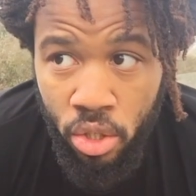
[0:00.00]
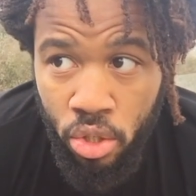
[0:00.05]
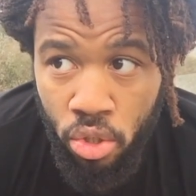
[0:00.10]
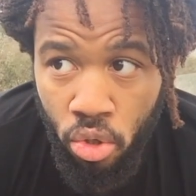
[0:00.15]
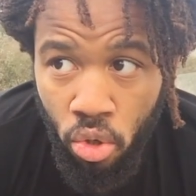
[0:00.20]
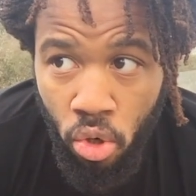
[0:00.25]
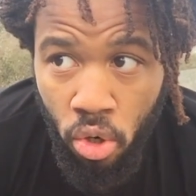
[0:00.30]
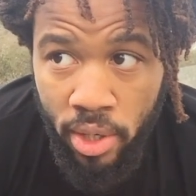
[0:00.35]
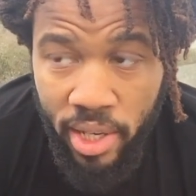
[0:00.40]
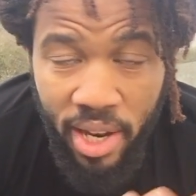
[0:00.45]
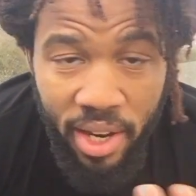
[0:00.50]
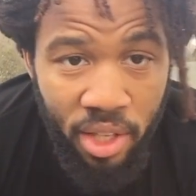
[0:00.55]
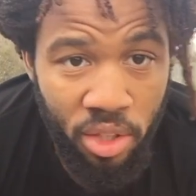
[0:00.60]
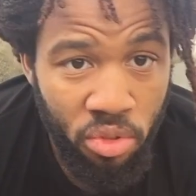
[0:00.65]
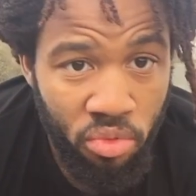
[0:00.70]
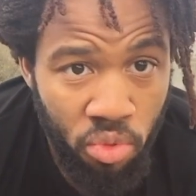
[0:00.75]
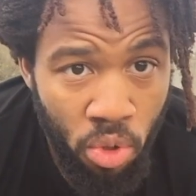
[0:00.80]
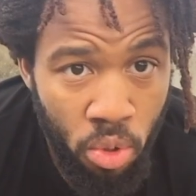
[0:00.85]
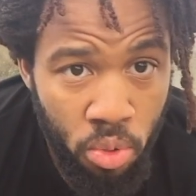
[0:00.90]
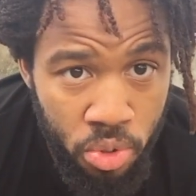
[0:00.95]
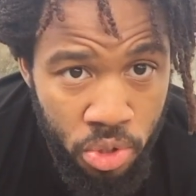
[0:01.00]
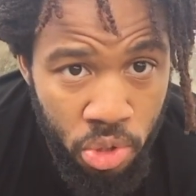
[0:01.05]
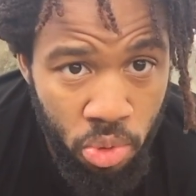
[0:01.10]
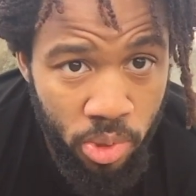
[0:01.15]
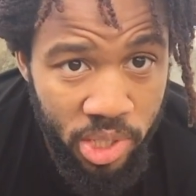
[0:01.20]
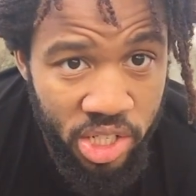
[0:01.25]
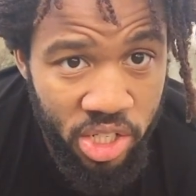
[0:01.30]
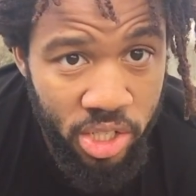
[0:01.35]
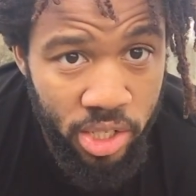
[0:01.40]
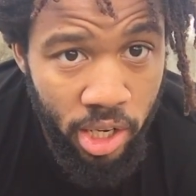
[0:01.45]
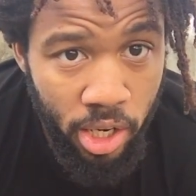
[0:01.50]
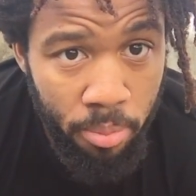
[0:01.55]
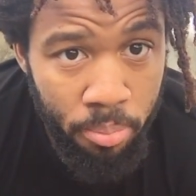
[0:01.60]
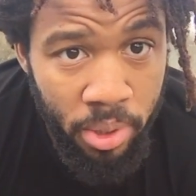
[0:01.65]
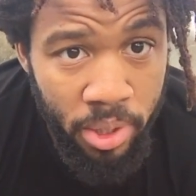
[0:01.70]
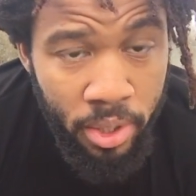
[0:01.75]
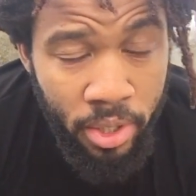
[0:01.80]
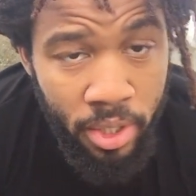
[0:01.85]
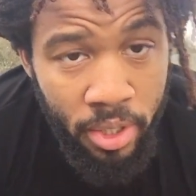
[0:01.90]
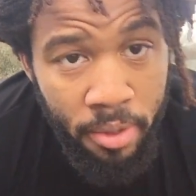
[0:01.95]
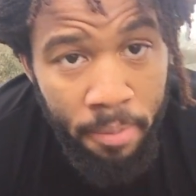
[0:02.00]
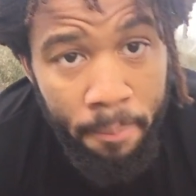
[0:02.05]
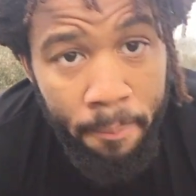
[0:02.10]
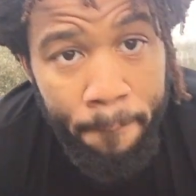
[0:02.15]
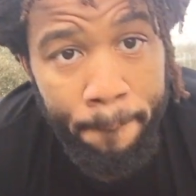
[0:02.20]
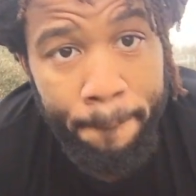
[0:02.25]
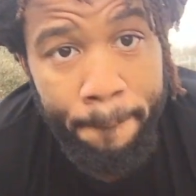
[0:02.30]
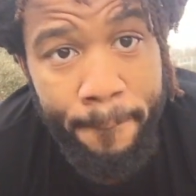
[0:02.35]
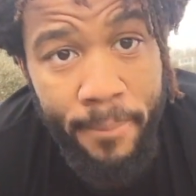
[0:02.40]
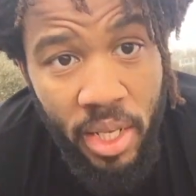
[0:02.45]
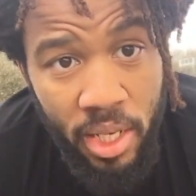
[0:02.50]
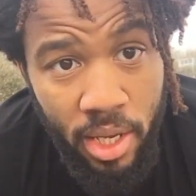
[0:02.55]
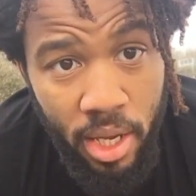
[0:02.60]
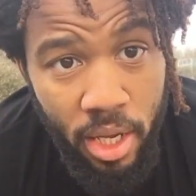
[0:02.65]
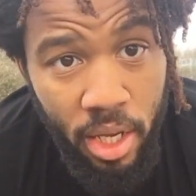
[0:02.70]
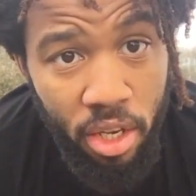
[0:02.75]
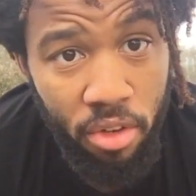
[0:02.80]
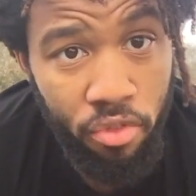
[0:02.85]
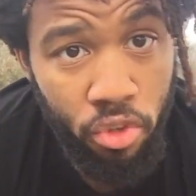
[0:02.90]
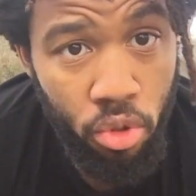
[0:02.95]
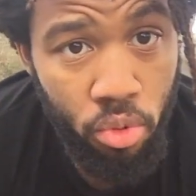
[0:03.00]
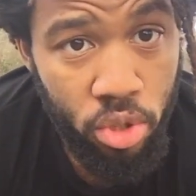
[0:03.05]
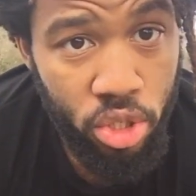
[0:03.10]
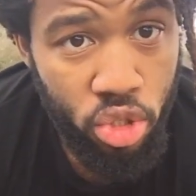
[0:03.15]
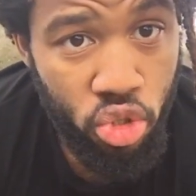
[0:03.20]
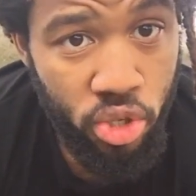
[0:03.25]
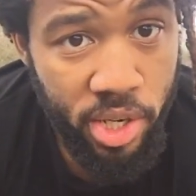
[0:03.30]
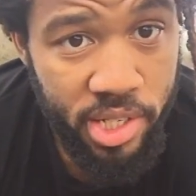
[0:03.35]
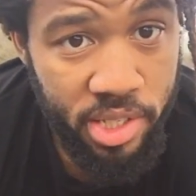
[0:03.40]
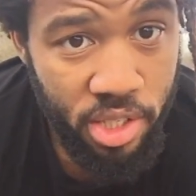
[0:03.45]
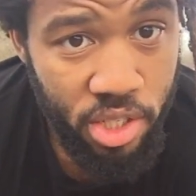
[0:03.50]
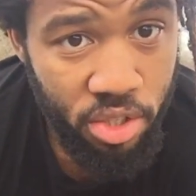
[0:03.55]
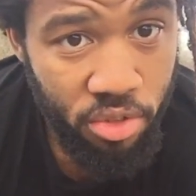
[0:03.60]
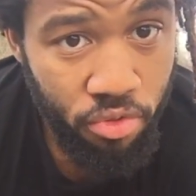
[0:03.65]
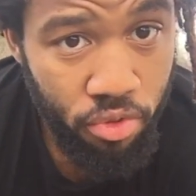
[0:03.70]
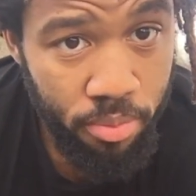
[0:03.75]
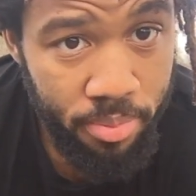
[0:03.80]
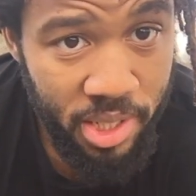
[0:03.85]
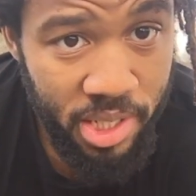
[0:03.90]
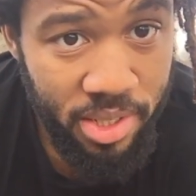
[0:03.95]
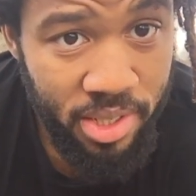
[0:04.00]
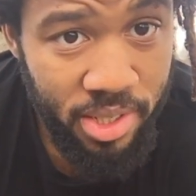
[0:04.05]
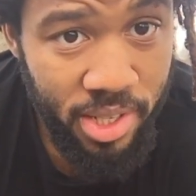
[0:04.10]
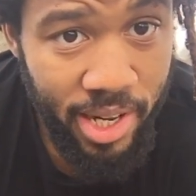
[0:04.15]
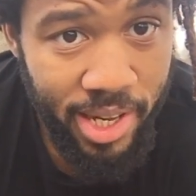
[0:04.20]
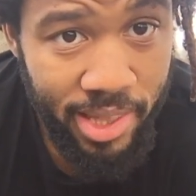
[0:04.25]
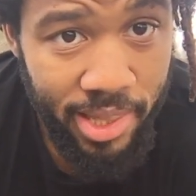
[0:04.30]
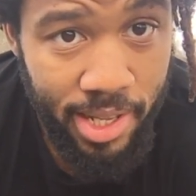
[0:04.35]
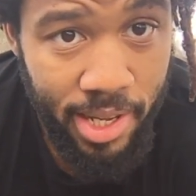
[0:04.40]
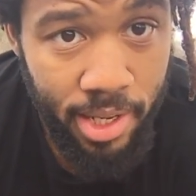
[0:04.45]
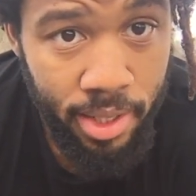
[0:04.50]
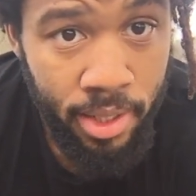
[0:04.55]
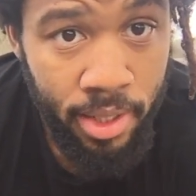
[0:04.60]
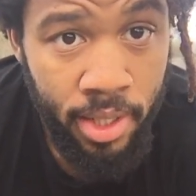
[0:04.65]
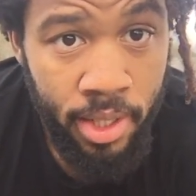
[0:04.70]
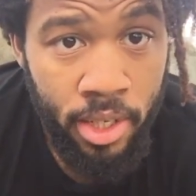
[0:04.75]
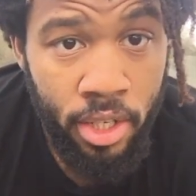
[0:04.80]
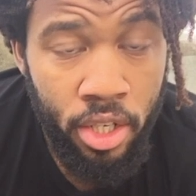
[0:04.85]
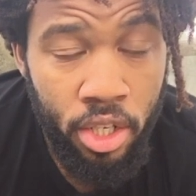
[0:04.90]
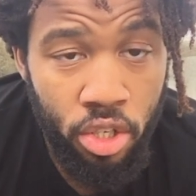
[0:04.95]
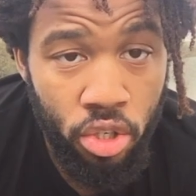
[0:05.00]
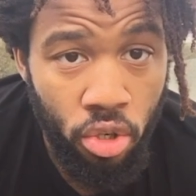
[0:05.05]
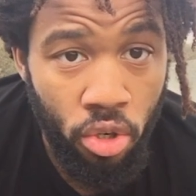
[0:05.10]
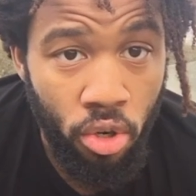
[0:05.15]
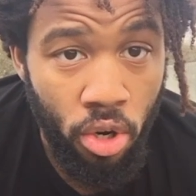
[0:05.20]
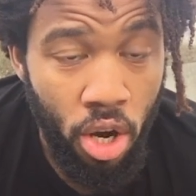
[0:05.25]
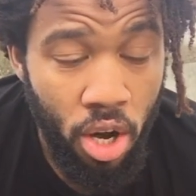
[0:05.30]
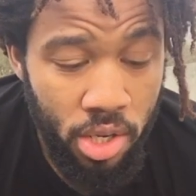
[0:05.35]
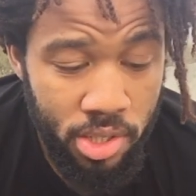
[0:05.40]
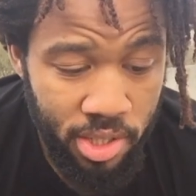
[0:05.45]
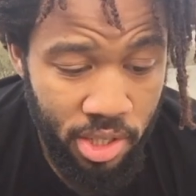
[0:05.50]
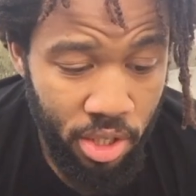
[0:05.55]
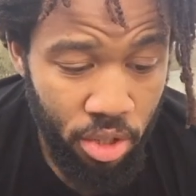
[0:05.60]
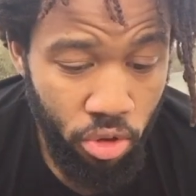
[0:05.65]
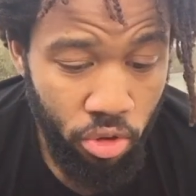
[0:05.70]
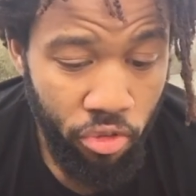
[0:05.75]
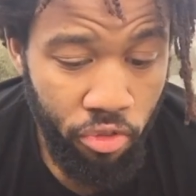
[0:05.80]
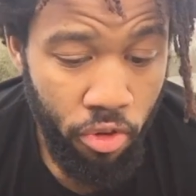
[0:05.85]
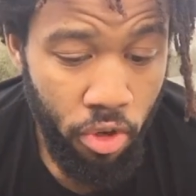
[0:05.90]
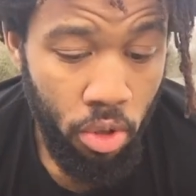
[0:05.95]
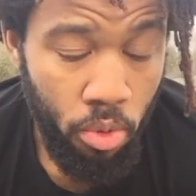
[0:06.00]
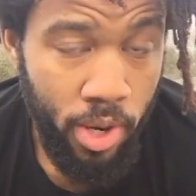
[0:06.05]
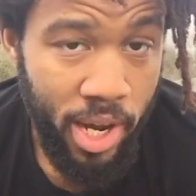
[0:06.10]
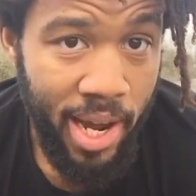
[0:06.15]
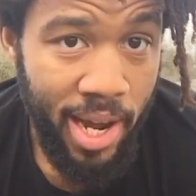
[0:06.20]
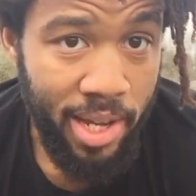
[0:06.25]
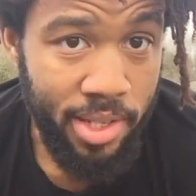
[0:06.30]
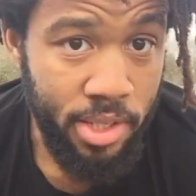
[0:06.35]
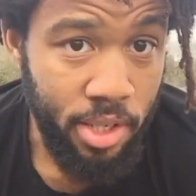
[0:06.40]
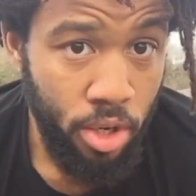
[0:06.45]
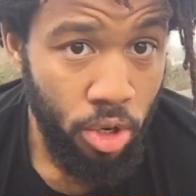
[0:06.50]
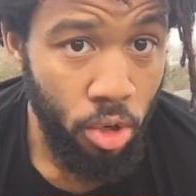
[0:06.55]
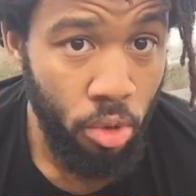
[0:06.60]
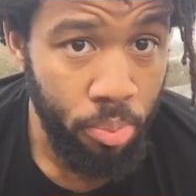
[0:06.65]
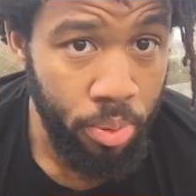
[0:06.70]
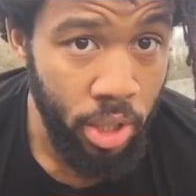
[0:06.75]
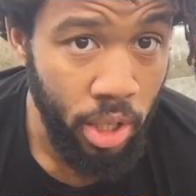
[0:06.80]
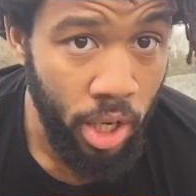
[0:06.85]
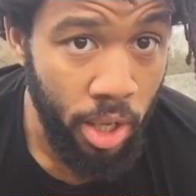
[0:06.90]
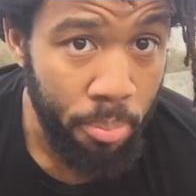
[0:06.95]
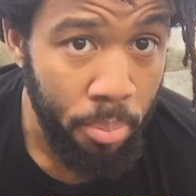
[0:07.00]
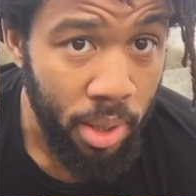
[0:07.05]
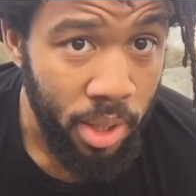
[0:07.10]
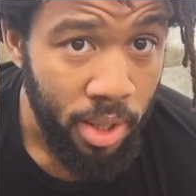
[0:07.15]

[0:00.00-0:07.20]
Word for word: you're getting the roles switched up okay if you want to transition from this side then you're asking your follower hand to open up